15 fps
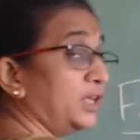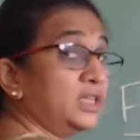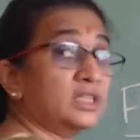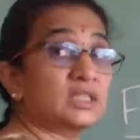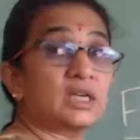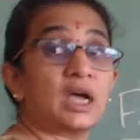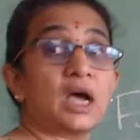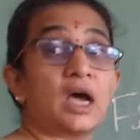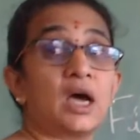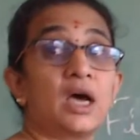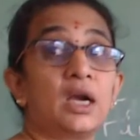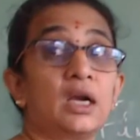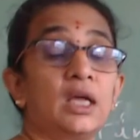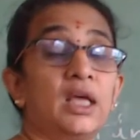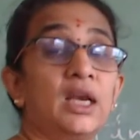fins
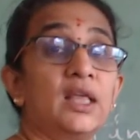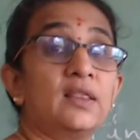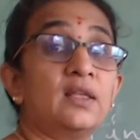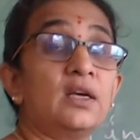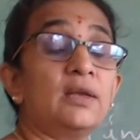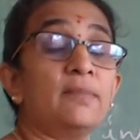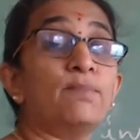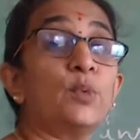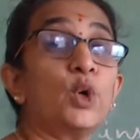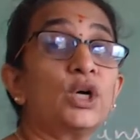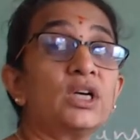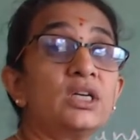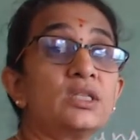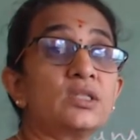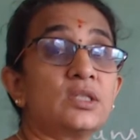are another
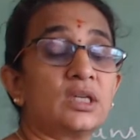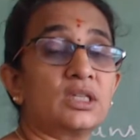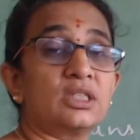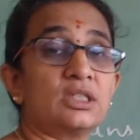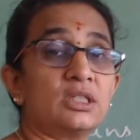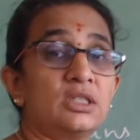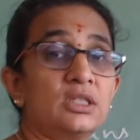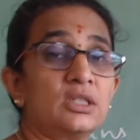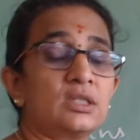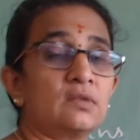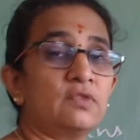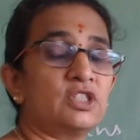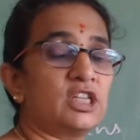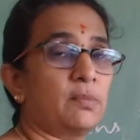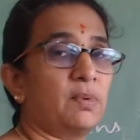important structures
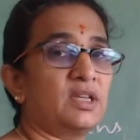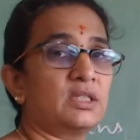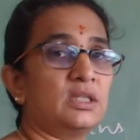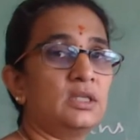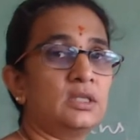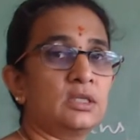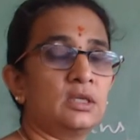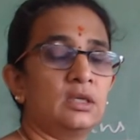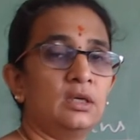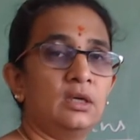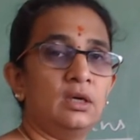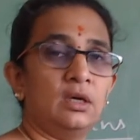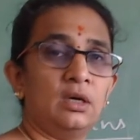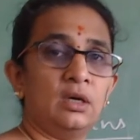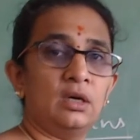which are present
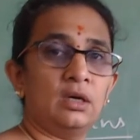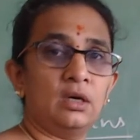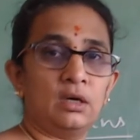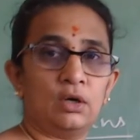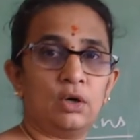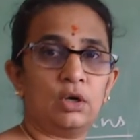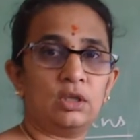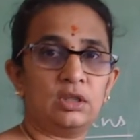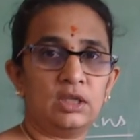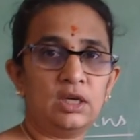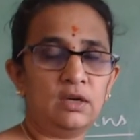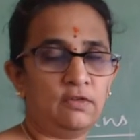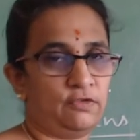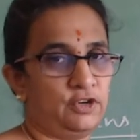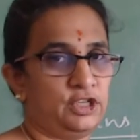on
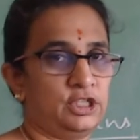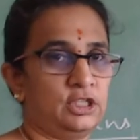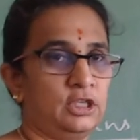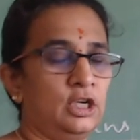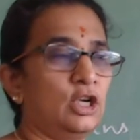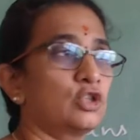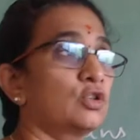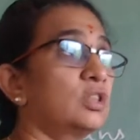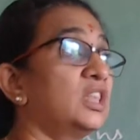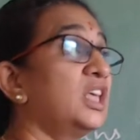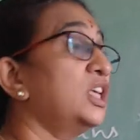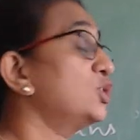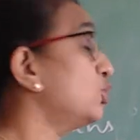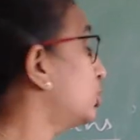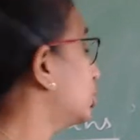the fish. So these